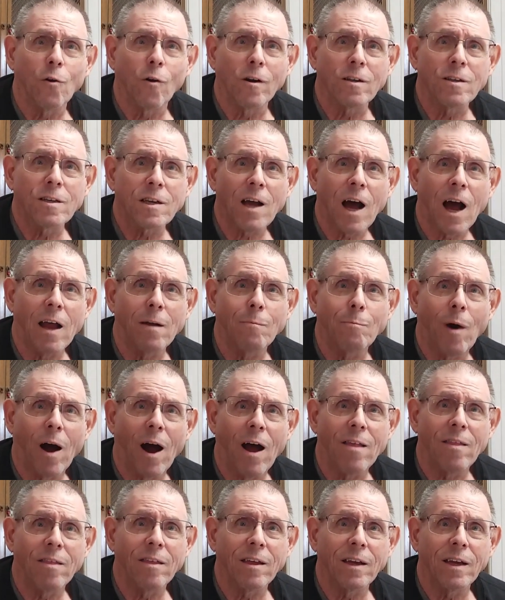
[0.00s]
On the north side,
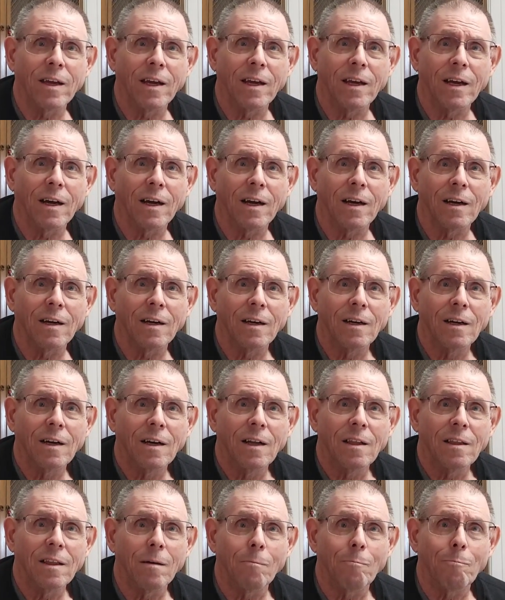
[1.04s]
by
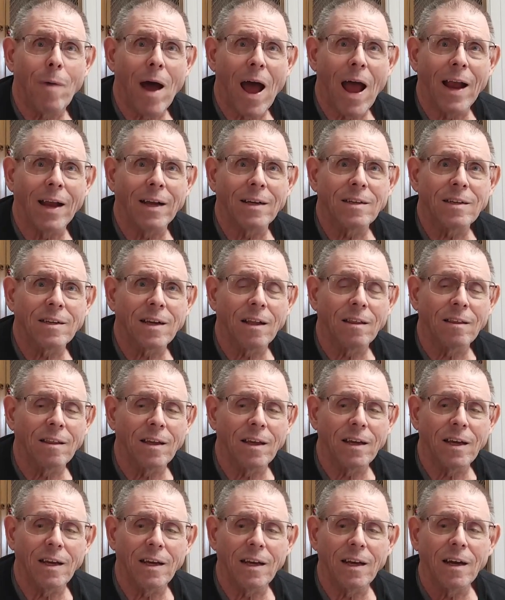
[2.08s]
the banks
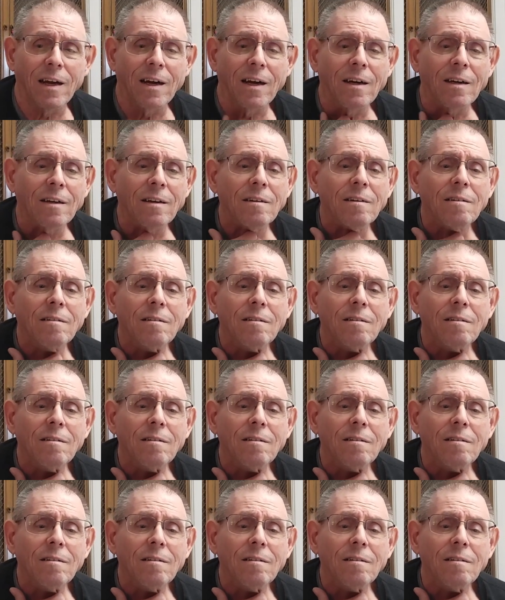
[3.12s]
and the